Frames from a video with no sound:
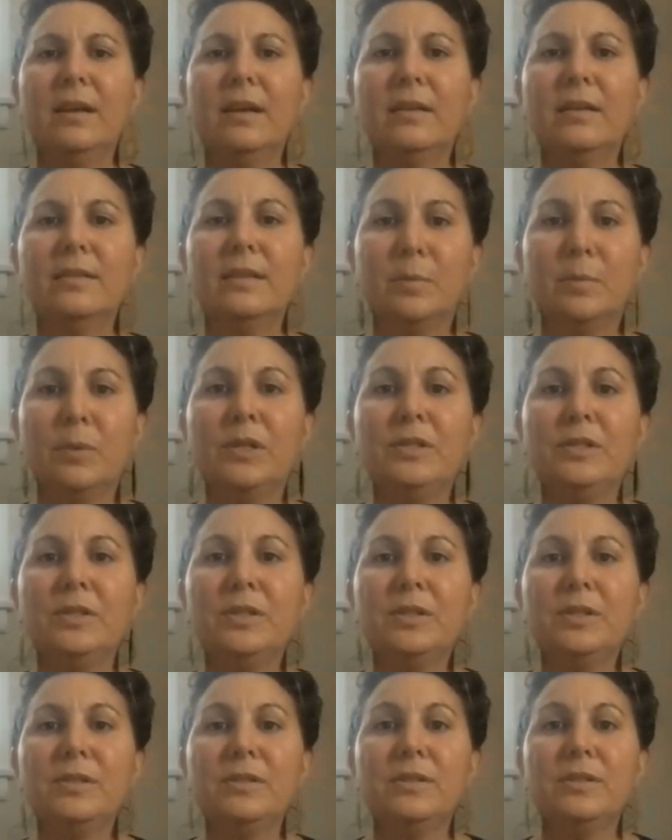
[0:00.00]

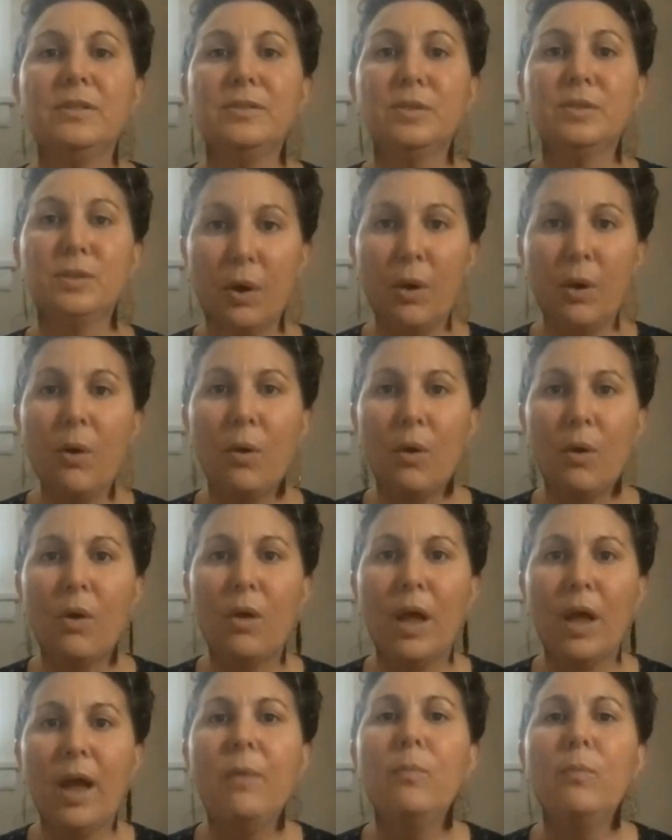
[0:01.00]
someone's soul
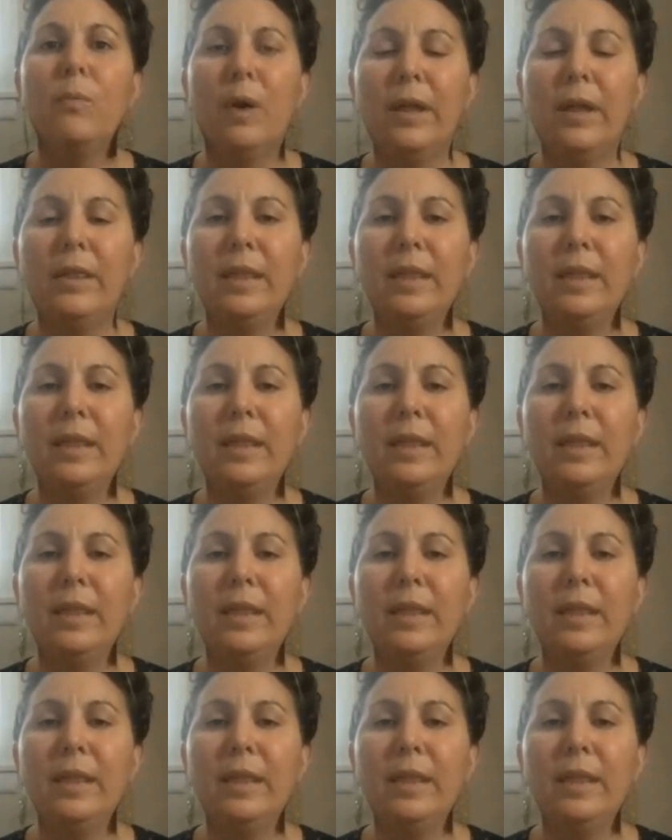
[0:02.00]
and what